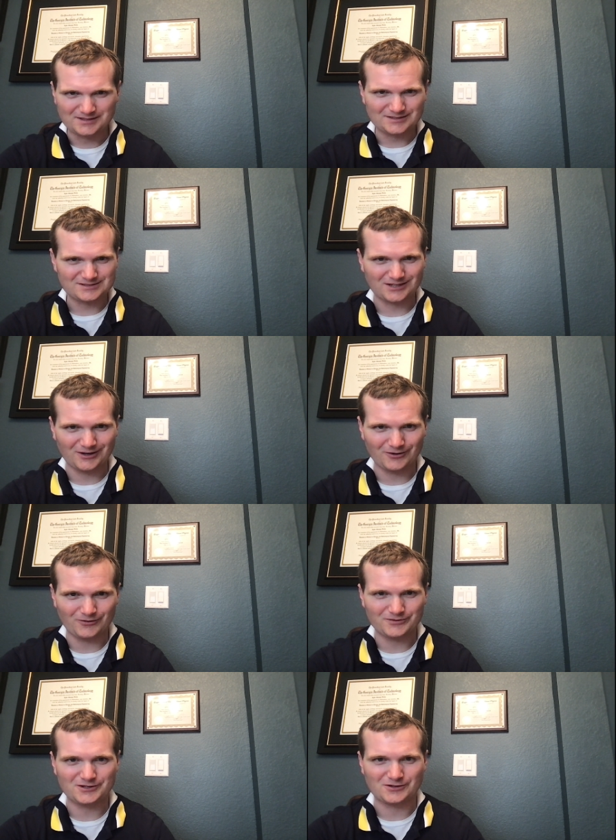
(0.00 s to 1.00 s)

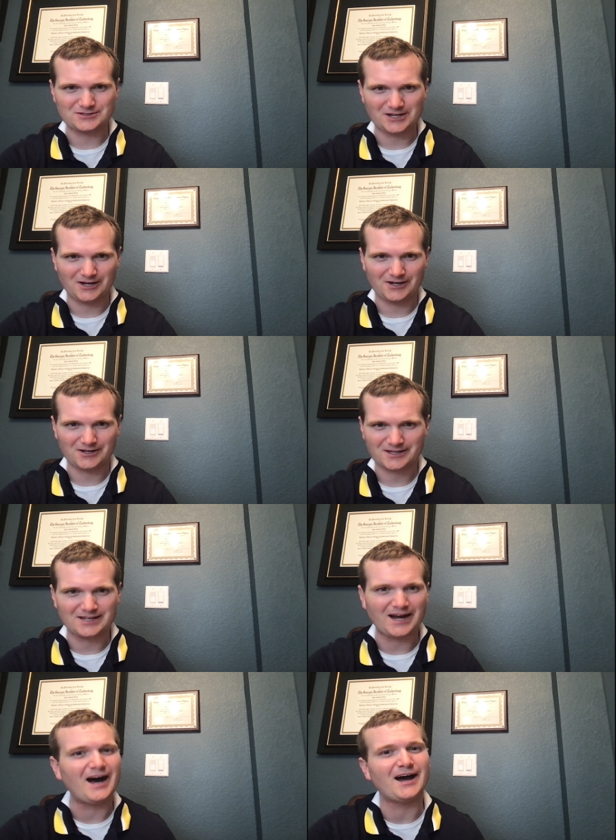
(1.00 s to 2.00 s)
so your dog
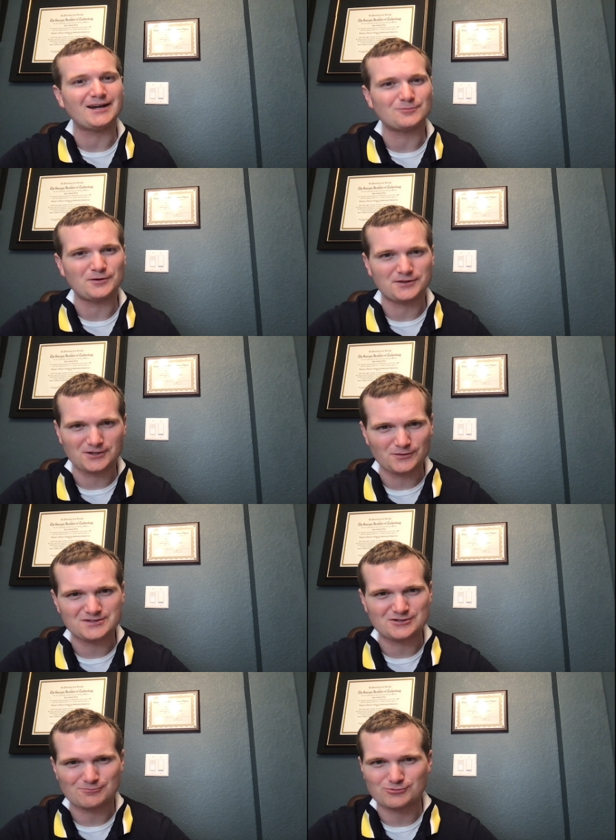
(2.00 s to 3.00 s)
can hide with you
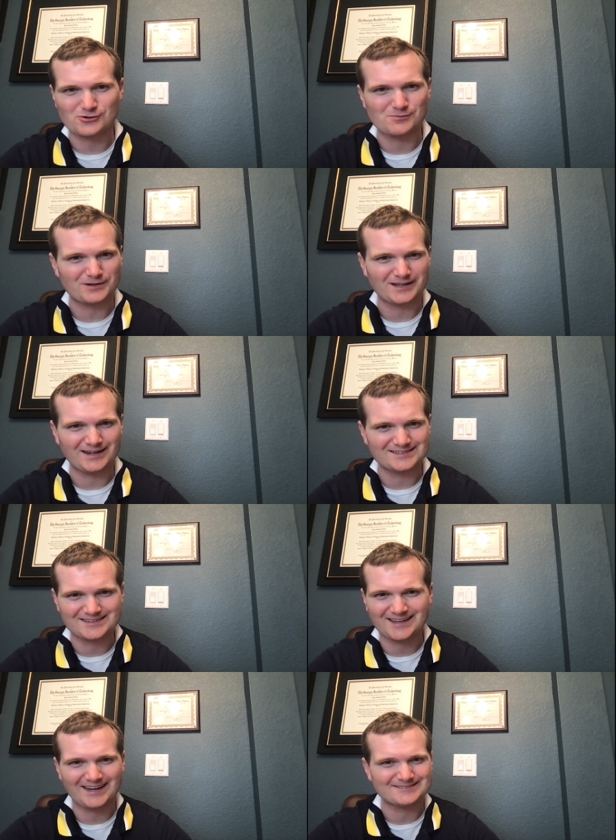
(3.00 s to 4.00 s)
in your broom
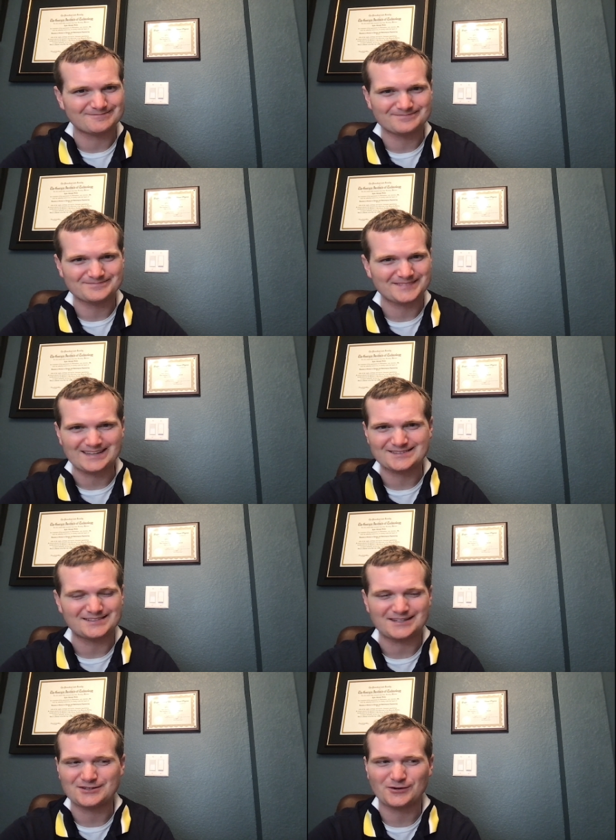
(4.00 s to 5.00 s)
closet. That that
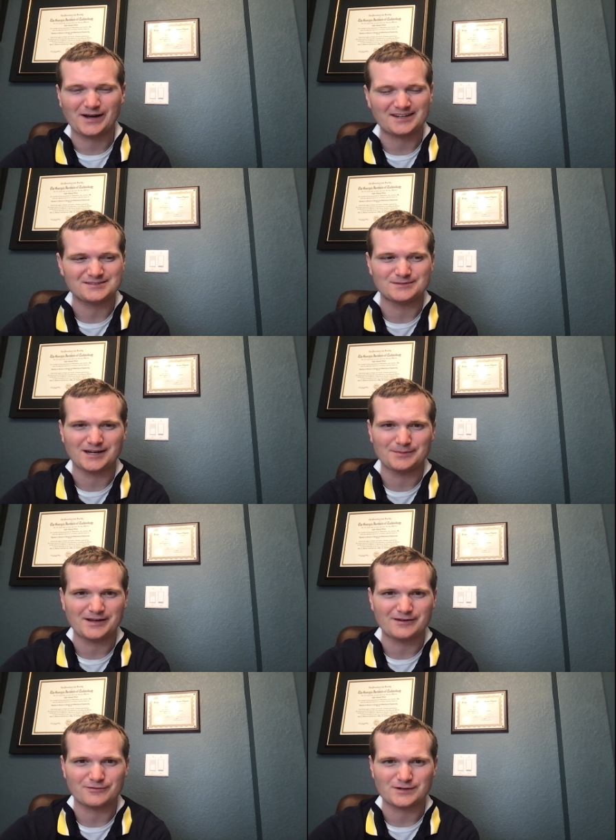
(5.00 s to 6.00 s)
scene cracks me up
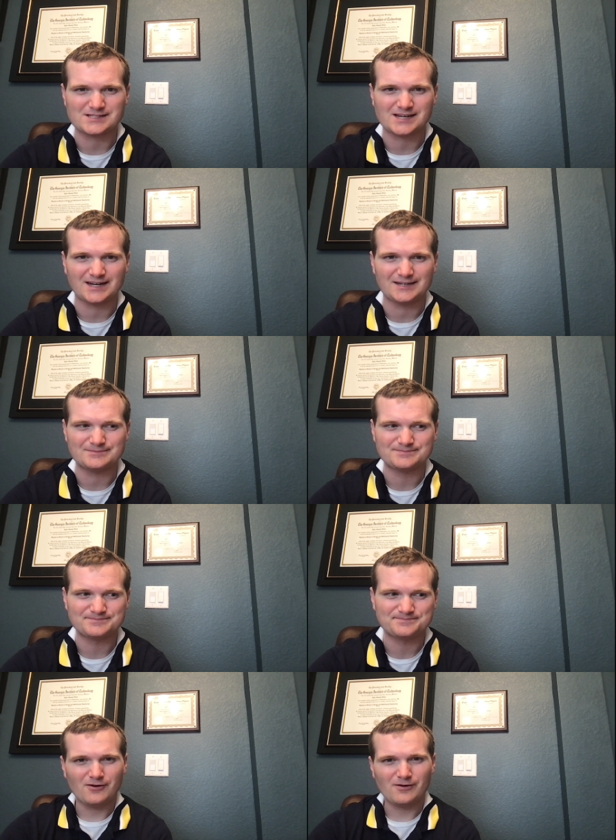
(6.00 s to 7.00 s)
every time.
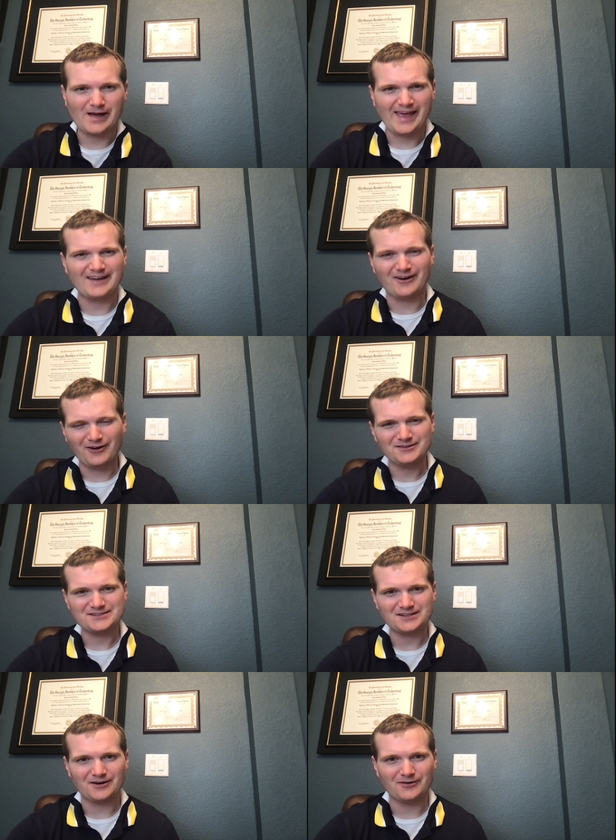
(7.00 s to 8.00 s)
And
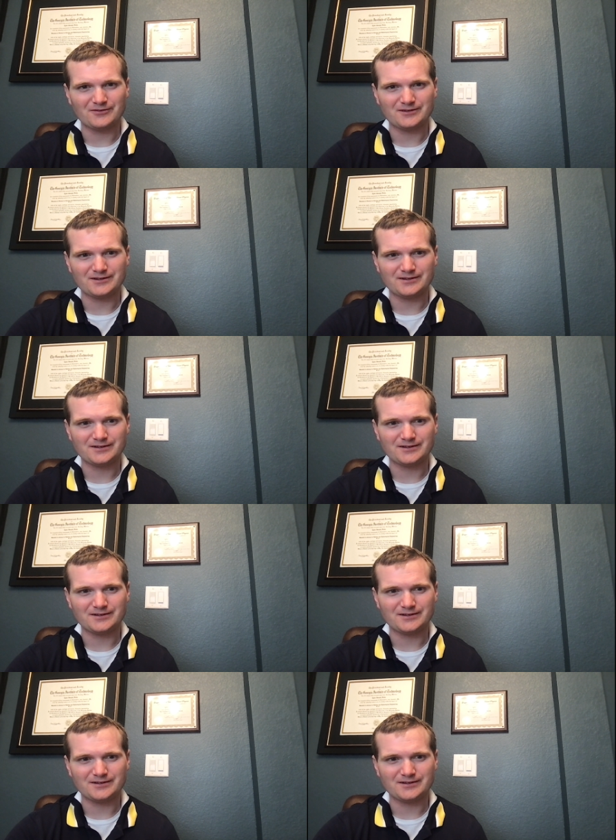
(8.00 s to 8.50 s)
also,